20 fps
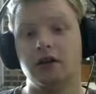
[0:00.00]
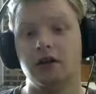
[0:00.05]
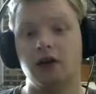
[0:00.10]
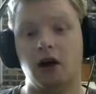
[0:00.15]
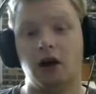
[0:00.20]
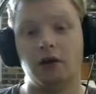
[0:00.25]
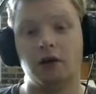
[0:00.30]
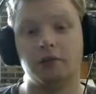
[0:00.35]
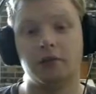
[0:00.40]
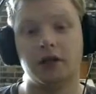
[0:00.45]

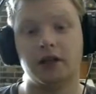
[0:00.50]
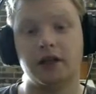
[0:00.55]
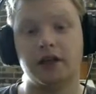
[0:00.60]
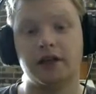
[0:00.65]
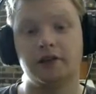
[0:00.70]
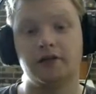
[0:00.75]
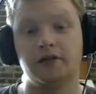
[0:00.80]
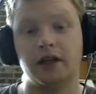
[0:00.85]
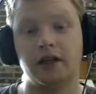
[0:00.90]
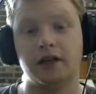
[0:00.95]
I
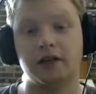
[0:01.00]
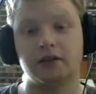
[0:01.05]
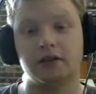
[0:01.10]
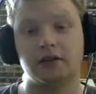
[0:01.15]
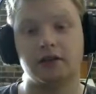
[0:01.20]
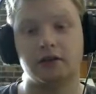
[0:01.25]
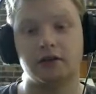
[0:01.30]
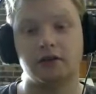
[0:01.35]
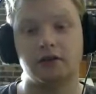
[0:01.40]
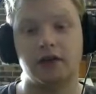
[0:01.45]
believe that's
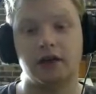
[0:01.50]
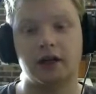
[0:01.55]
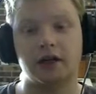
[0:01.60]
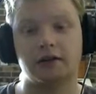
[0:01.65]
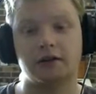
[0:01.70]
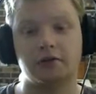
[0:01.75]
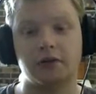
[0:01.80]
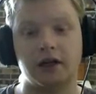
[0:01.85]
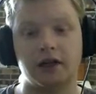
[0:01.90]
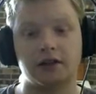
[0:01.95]
the correct
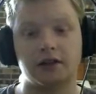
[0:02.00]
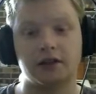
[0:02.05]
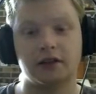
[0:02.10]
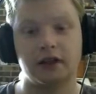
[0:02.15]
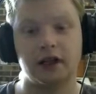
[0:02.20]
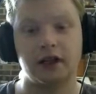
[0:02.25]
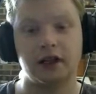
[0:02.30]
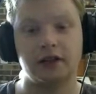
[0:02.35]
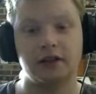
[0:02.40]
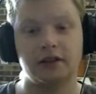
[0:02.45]

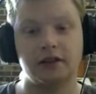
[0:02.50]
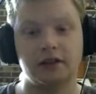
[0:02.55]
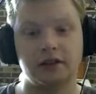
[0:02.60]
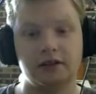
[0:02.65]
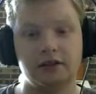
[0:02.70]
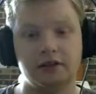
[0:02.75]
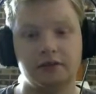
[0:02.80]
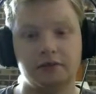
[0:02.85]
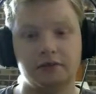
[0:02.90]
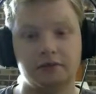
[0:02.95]
pronunciation.